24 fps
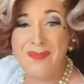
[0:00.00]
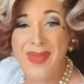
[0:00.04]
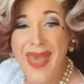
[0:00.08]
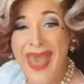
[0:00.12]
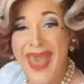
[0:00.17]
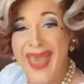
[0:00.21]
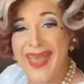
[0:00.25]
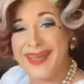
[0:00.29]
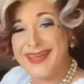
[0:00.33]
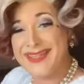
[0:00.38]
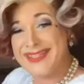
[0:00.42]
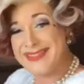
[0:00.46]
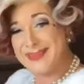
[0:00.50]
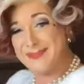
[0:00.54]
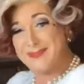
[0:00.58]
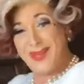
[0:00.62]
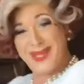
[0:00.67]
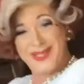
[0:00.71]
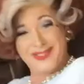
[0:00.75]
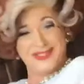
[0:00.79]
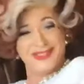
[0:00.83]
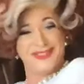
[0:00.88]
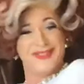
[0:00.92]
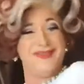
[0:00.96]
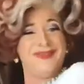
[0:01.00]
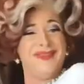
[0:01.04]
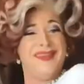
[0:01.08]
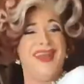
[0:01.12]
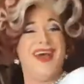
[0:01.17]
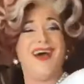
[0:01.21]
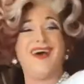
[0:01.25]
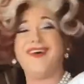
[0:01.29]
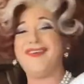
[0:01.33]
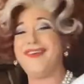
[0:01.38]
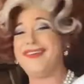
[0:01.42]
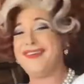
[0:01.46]
Baddest bitch, you
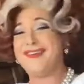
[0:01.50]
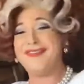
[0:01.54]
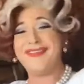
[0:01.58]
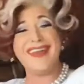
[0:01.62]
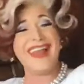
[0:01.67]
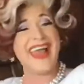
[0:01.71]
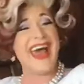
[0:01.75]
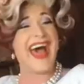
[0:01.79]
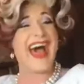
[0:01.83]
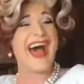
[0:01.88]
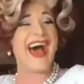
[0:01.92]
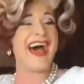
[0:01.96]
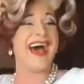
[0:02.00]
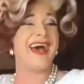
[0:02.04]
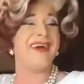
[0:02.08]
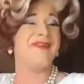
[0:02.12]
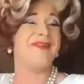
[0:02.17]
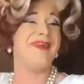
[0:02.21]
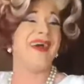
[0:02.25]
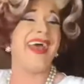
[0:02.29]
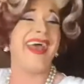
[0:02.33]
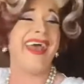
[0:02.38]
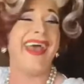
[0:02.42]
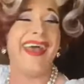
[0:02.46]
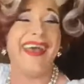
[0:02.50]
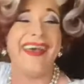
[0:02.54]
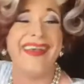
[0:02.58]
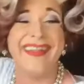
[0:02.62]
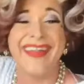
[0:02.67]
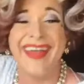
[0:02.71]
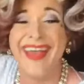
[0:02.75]
know you lie. Well,